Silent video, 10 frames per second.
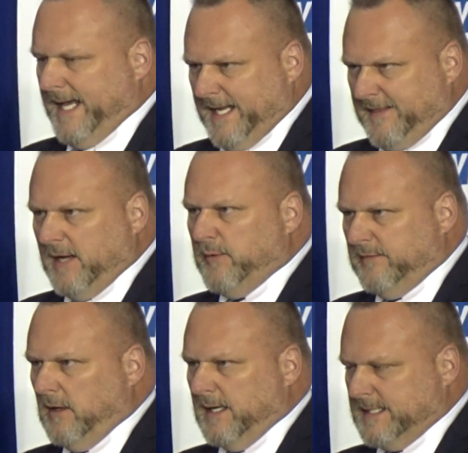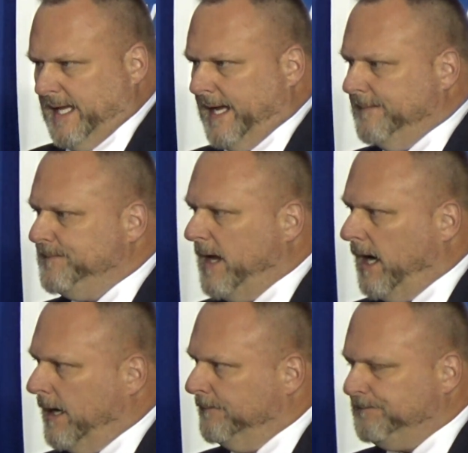I think we've lost that.
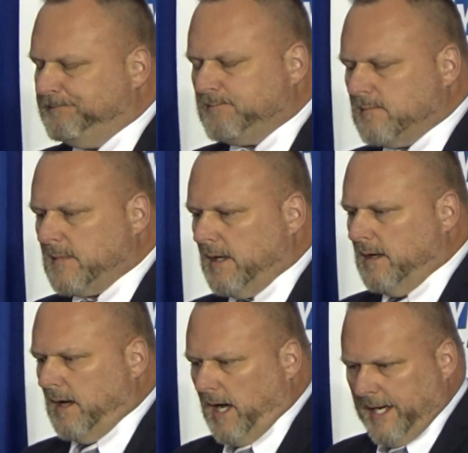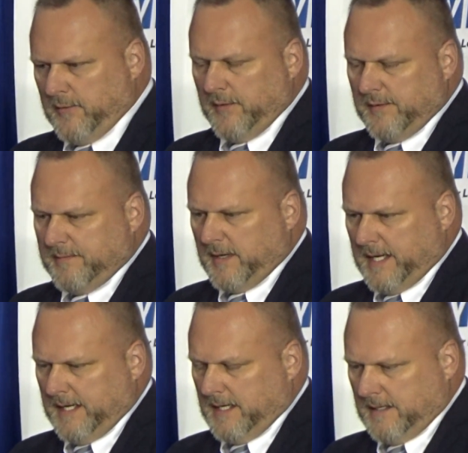I agree with
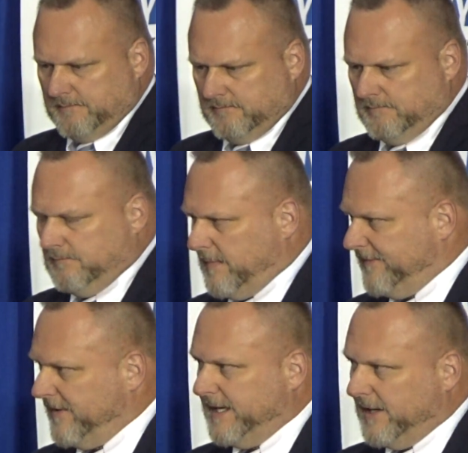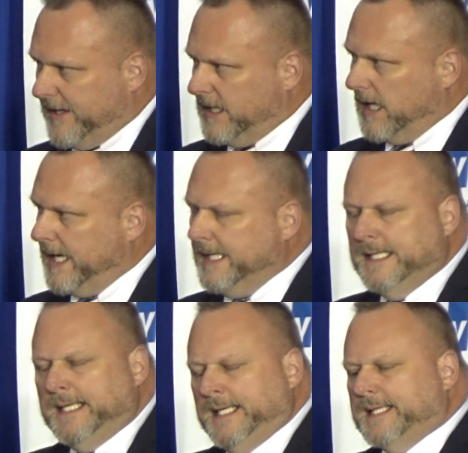my my friend here, Eli.
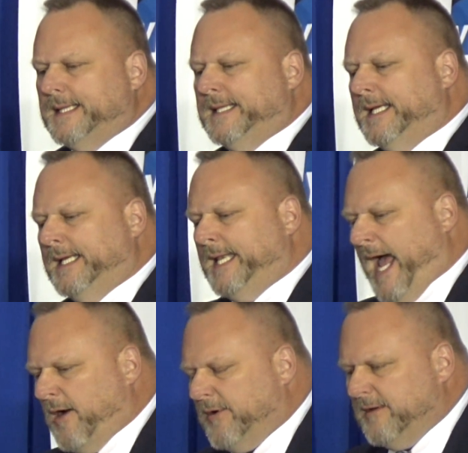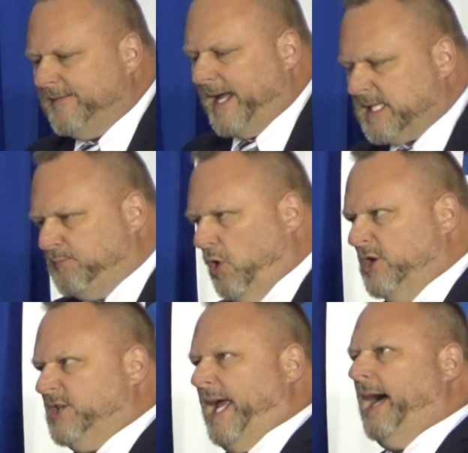The narrative that's
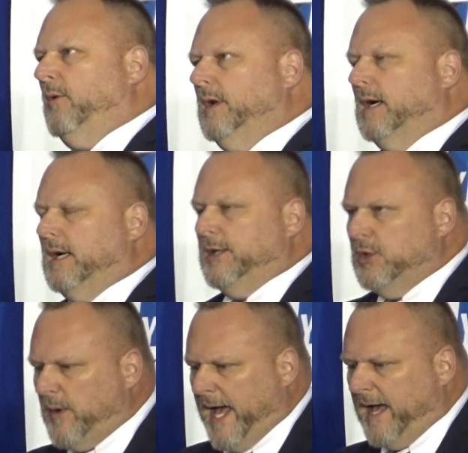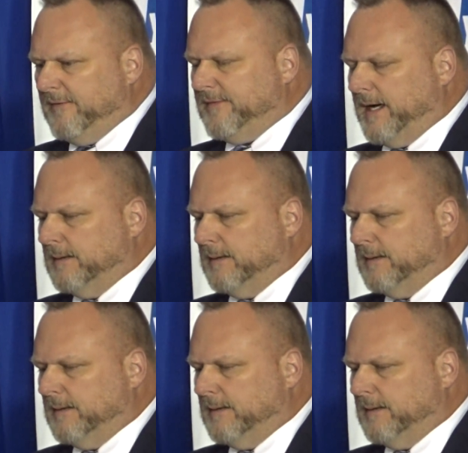pushed out, you have